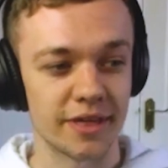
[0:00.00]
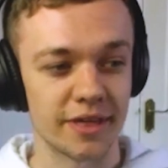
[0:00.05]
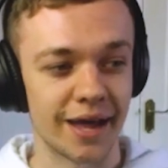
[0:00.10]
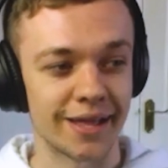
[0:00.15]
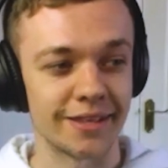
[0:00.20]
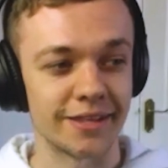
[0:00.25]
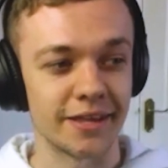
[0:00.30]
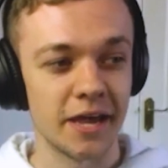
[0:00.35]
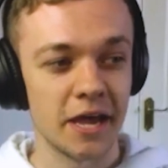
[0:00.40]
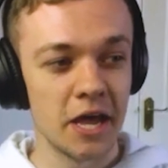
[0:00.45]

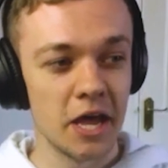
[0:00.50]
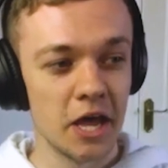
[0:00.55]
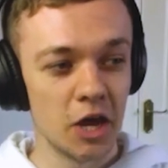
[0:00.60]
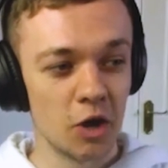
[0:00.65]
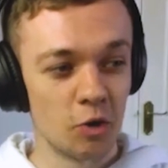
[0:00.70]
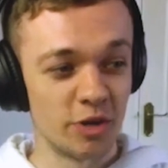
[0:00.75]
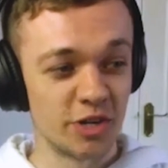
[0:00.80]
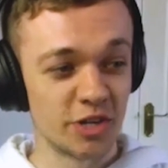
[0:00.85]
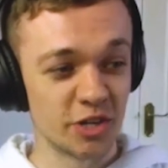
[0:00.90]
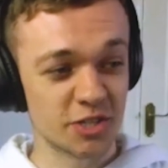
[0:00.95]
And
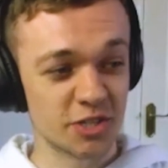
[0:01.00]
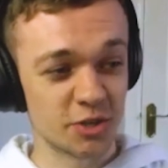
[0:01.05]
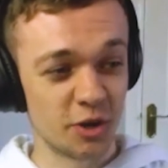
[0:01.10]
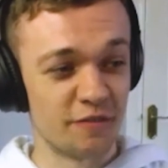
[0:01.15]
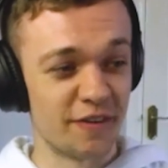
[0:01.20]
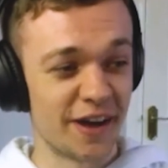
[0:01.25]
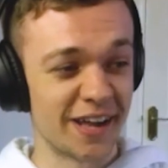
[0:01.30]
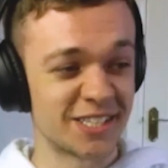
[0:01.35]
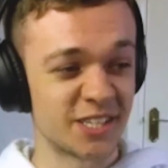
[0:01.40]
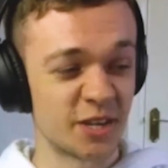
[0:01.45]
we just
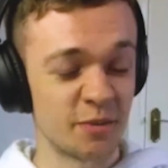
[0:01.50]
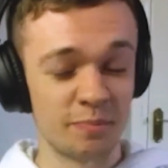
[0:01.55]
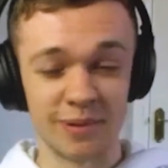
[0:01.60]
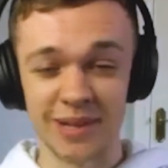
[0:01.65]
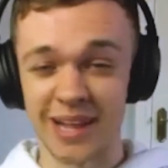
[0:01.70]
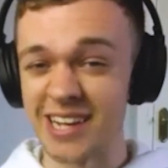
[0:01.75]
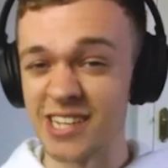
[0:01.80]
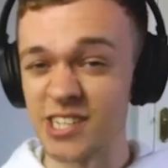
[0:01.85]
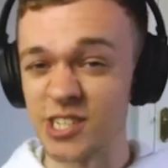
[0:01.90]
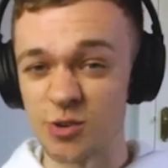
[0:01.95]
sort of had to
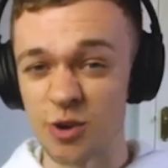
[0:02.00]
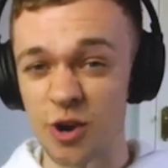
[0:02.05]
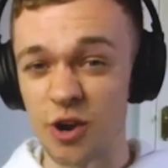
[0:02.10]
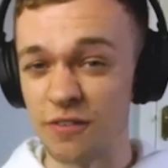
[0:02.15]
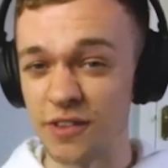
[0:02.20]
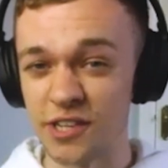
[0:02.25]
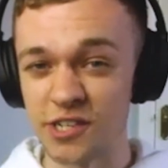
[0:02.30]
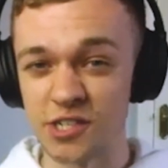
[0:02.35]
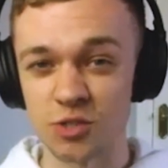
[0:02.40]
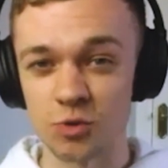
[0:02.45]
plaster
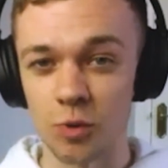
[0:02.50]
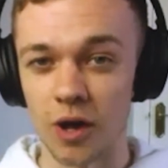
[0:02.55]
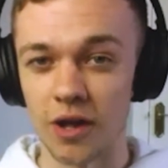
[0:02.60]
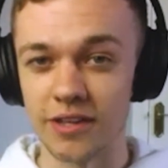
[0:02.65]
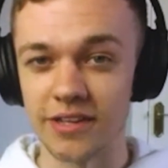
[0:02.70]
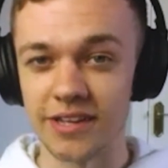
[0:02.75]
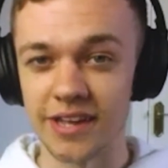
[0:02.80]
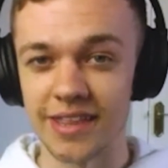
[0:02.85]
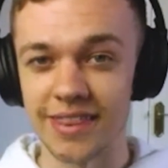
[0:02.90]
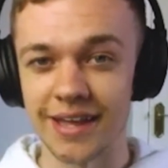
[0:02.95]
over the
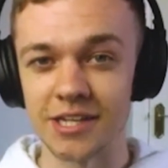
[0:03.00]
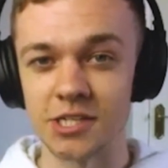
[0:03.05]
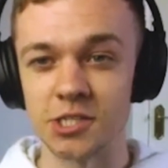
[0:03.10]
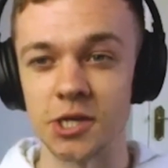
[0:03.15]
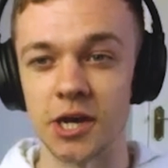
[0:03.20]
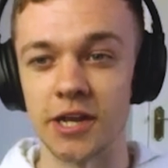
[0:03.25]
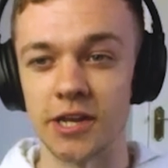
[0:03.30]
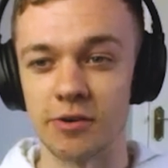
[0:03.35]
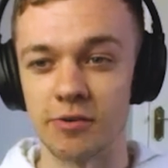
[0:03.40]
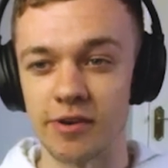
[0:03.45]
squad in that
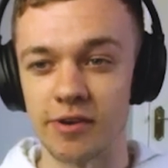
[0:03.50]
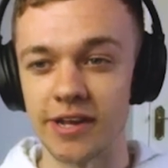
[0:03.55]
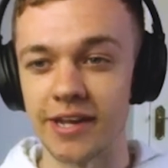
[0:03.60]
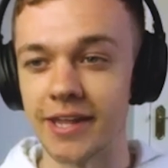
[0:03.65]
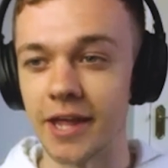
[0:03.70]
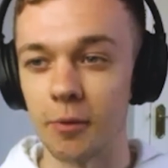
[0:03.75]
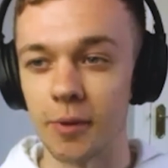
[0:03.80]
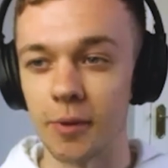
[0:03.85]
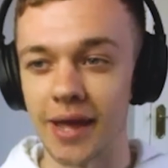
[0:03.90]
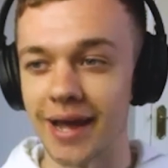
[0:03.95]
January. You
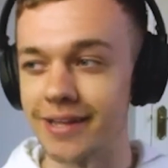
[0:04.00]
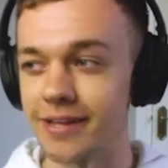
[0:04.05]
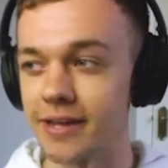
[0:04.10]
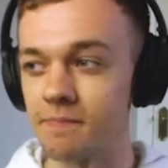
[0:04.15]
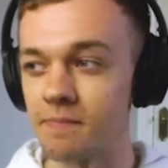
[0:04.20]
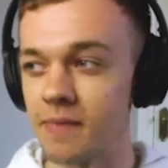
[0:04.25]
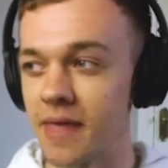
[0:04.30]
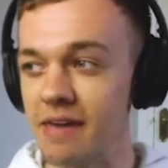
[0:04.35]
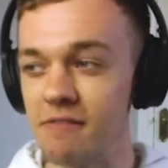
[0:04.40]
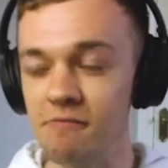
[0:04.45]
know, we had
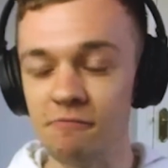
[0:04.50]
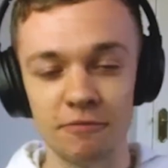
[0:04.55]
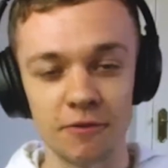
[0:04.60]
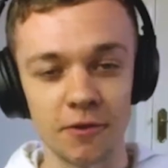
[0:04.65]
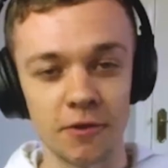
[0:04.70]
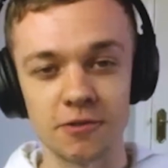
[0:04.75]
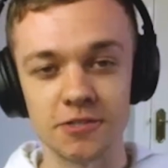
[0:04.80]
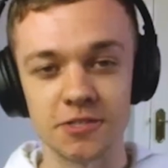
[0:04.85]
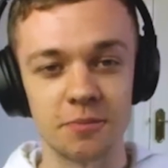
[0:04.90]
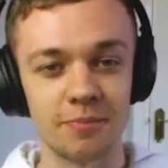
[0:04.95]
an
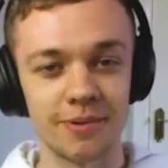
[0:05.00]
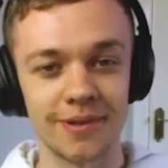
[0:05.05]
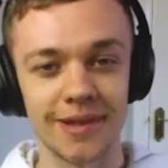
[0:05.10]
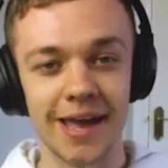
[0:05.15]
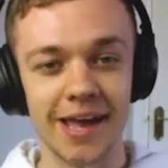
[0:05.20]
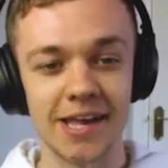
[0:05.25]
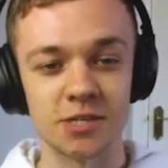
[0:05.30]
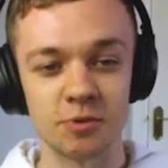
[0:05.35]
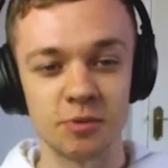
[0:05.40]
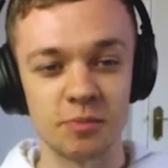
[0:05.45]
influx of
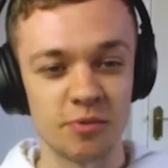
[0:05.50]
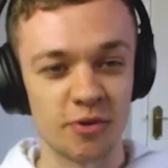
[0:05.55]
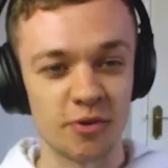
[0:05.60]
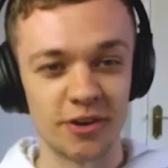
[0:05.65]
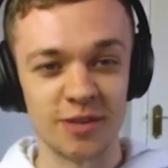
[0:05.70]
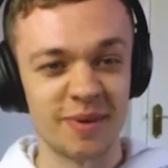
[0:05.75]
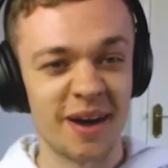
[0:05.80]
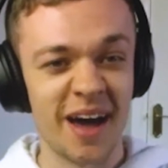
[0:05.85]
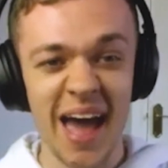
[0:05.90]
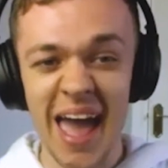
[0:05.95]
players. We brought
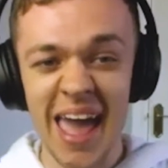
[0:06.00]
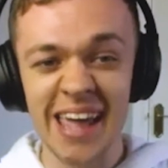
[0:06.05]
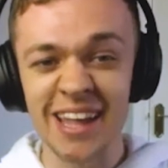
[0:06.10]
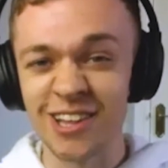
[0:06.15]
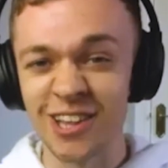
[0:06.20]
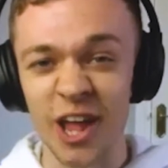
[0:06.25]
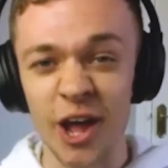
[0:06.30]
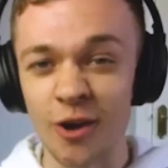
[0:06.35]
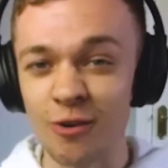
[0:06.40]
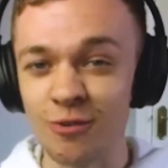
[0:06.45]
in about
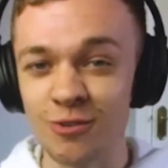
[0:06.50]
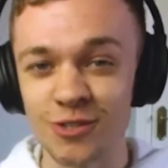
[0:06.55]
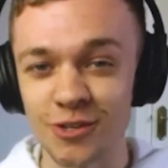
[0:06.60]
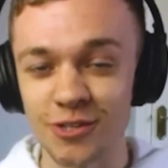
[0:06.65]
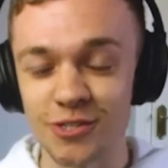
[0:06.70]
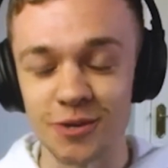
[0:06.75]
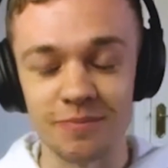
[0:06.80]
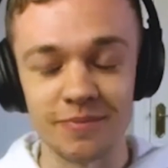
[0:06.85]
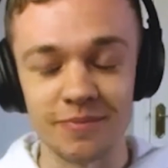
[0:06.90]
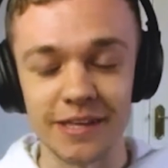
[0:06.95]
8 loans or
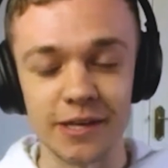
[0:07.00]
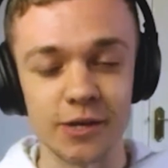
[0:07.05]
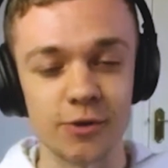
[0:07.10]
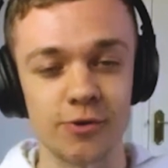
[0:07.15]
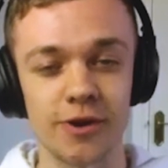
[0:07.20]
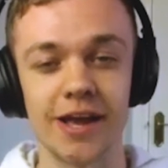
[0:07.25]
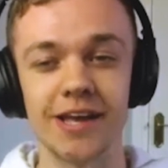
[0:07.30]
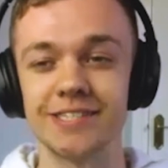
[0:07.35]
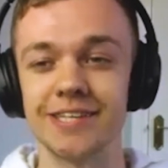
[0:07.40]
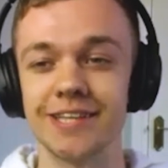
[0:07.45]
something
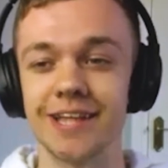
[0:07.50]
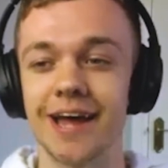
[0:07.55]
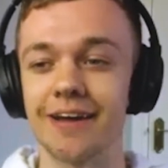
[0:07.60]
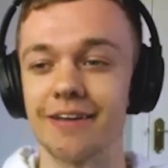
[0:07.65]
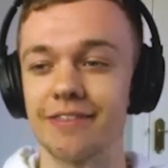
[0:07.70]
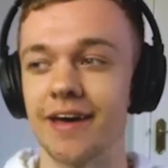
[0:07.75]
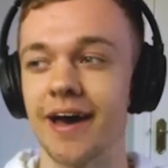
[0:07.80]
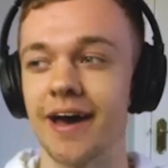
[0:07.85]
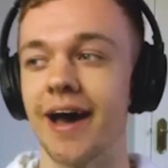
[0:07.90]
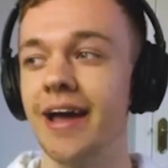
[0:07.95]
crazy
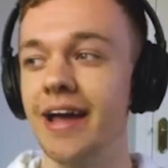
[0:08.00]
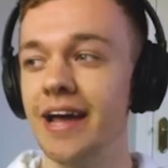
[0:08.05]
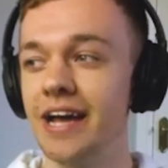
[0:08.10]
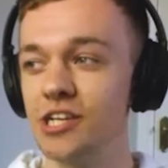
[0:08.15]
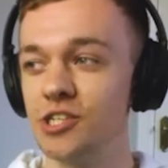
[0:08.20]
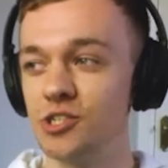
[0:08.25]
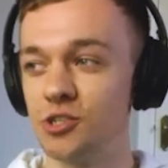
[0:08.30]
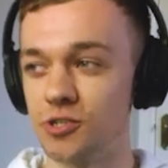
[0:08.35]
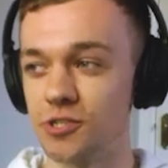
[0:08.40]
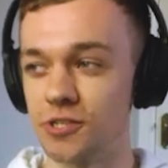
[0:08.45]
like that,
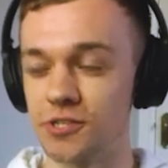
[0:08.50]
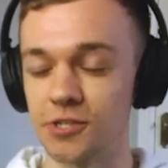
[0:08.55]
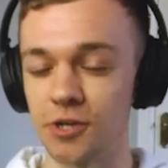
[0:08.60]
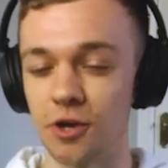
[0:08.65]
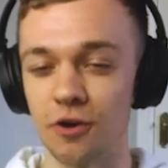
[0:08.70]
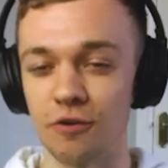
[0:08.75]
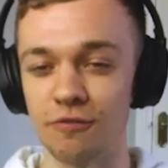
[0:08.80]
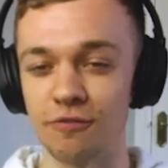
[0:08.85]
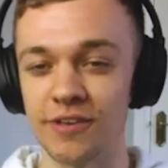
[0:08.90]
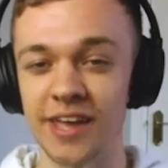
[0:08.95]
just to
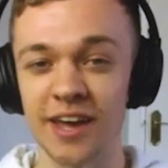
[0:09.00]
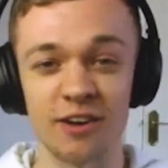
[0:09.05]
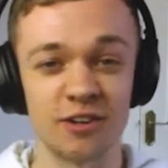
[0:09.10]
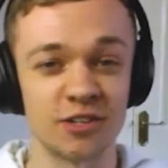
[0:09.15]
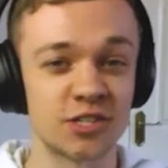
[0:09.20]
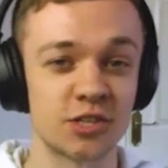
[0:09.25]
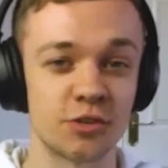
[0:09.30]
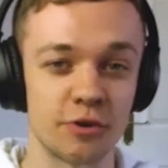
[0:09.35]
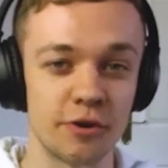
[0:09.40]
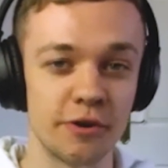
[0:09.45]
sort of get
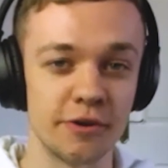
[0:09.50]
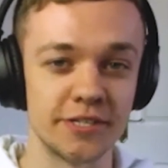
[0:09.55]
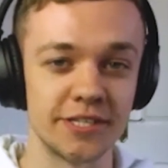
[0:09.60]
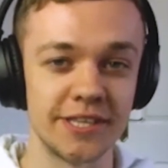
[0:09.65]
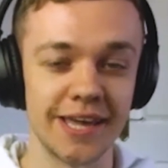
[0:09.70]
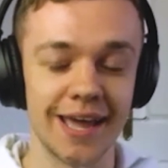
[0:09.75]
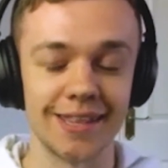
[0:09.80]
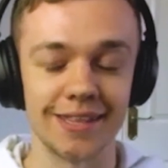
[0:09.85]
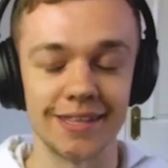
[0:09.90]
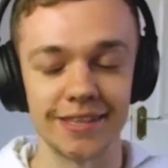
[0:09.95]
us through to
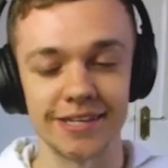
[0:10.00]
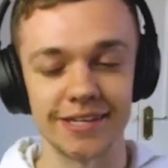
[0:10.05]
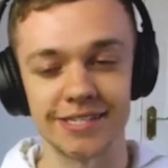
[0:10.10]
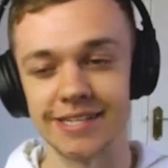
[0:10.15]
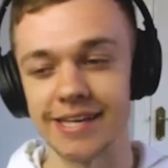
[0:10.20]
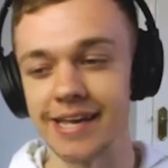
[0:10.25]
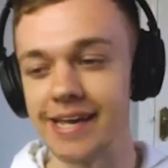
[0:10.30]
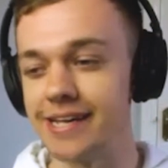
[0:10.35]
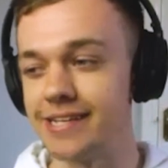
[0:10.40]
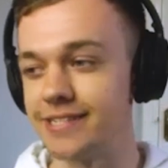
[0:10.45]
the end of the
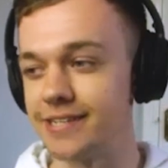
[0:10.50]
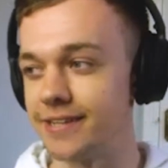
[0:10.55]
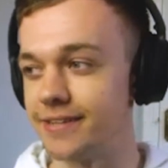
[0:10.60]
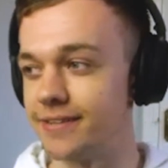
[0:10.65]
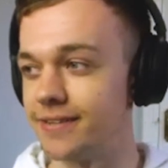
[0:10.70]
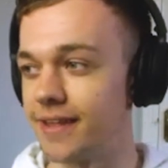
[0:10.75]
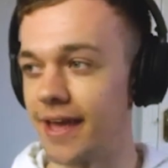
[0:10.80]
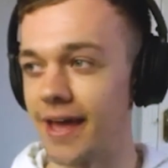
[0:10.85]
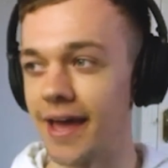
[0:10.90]
season.